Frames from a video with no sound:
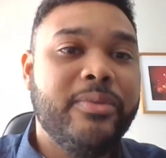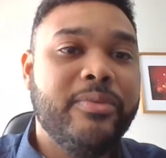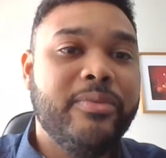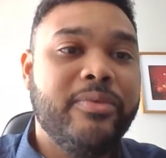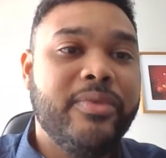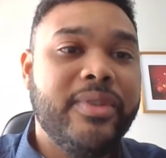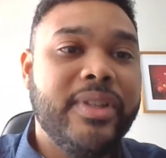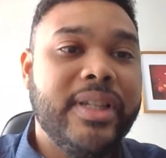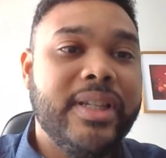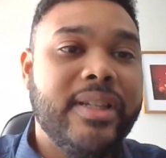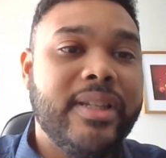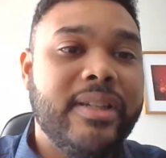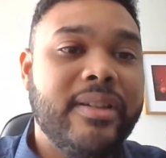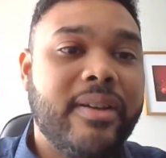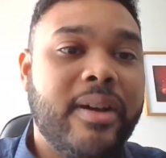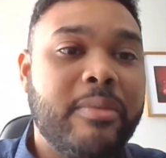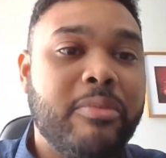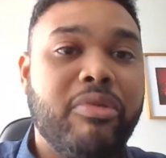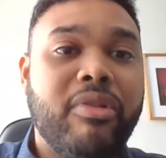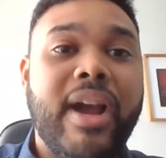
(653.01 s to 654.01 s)
the
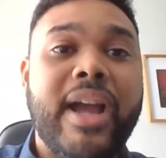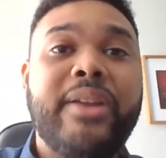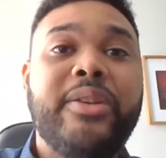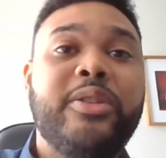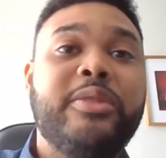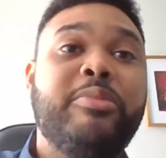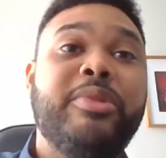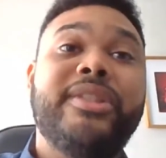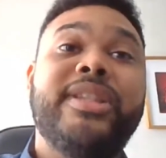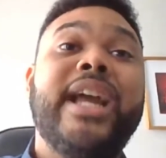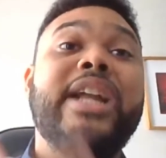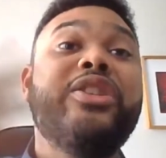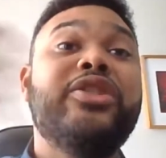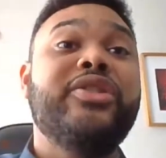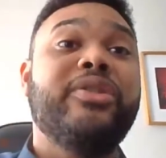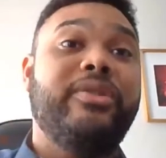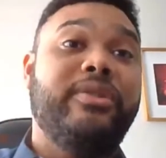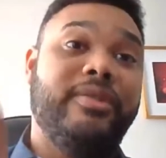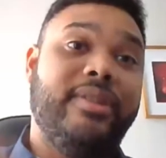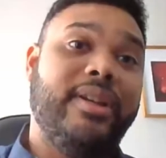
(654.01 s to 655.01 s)
unbridled
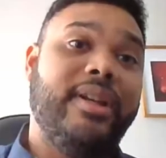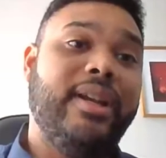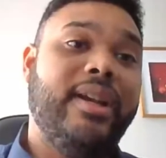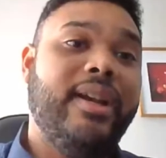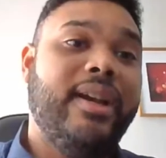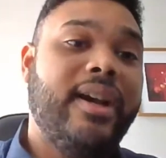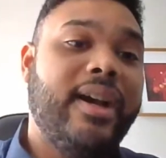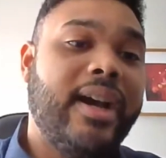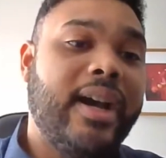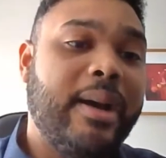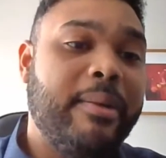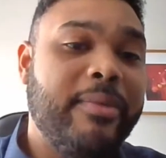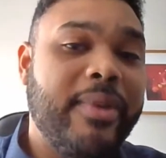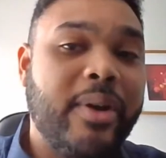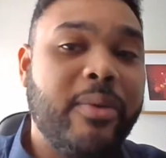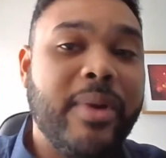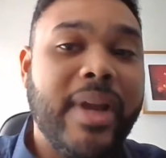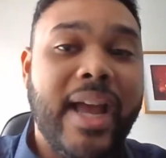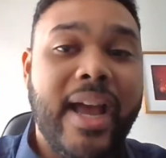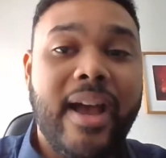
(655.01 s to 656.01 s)
potential that
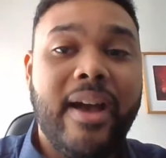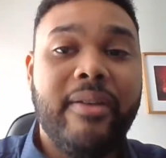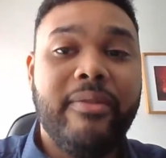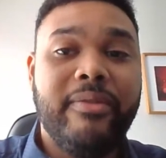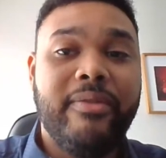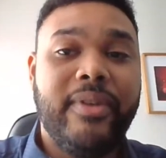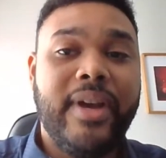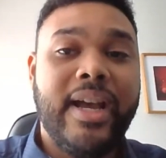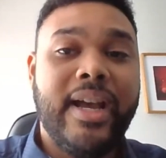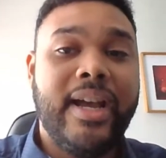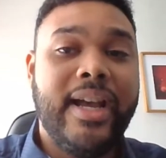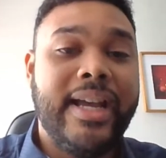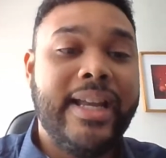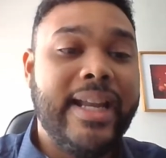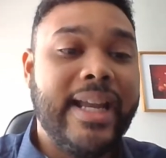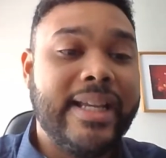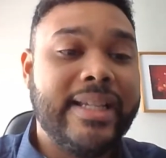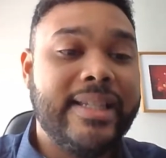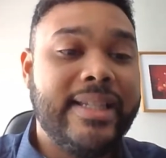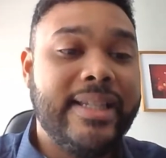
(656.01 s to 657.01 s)
we have at
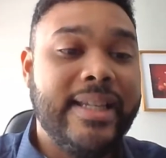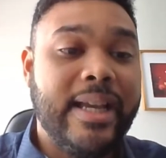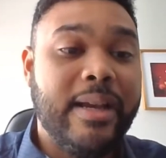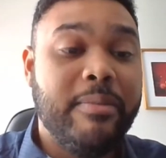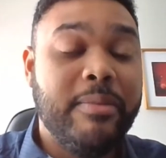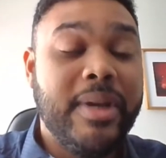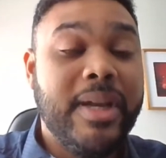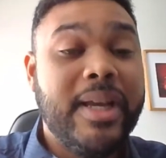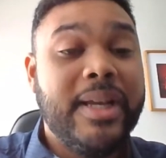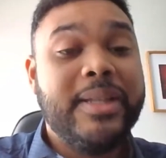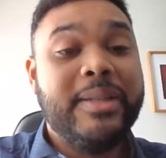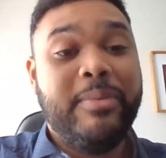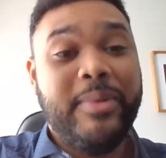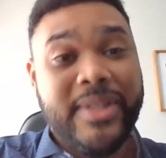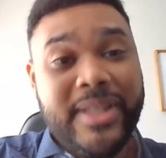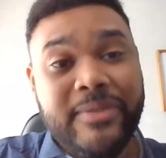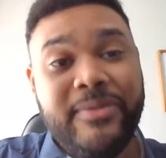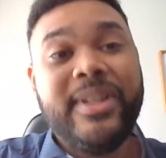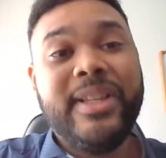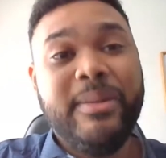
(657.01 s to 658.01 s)
XTM,
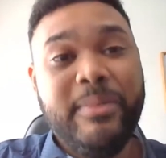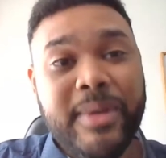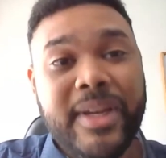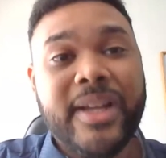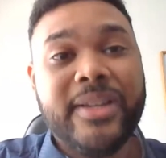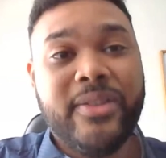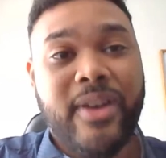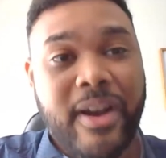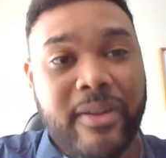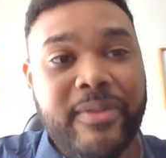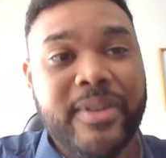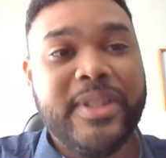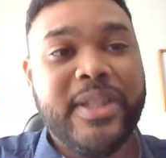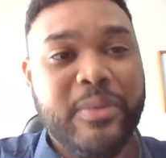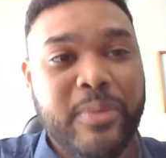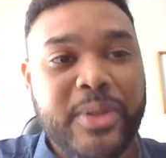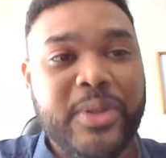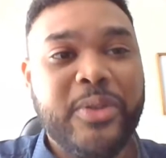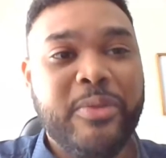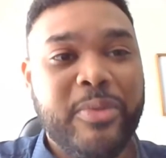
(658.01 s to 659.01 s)
specifically because obviously
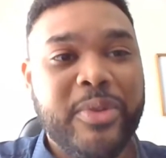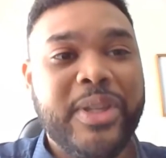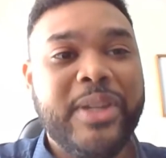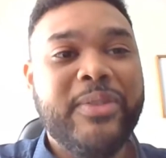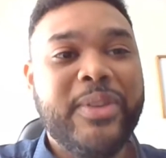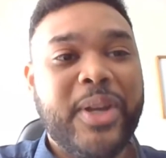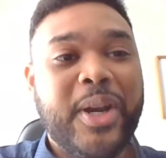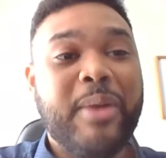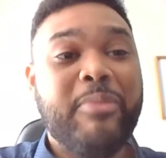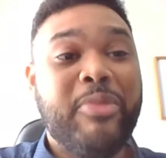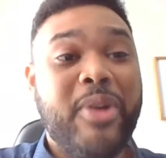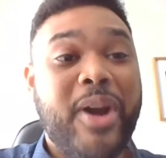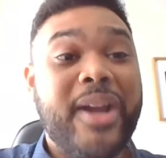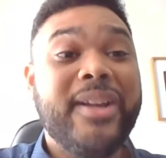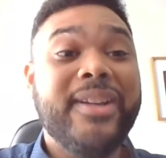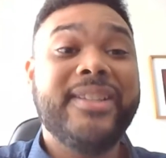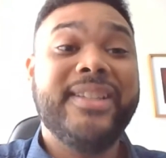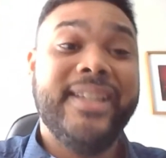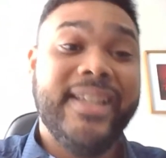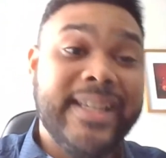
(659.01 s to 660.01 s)
we do believe that our
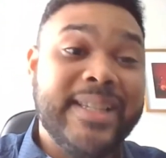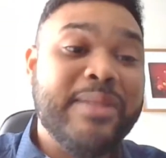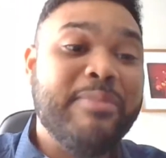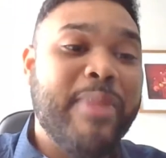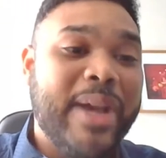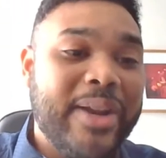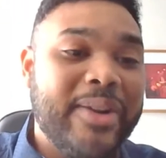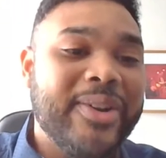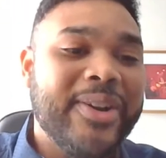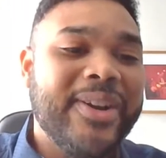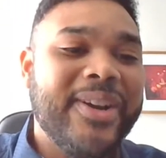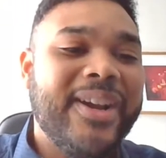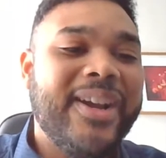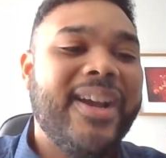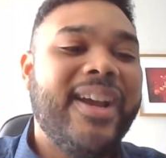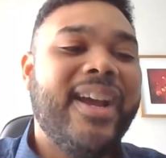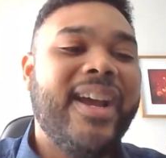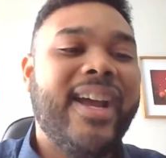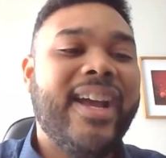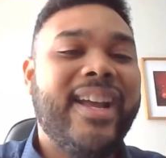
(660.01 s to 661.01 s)
product is better
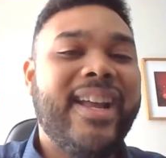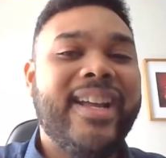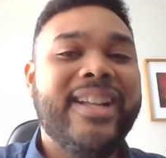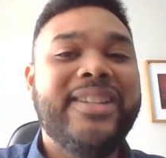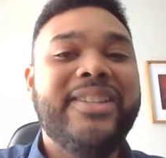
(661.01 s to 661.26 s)
and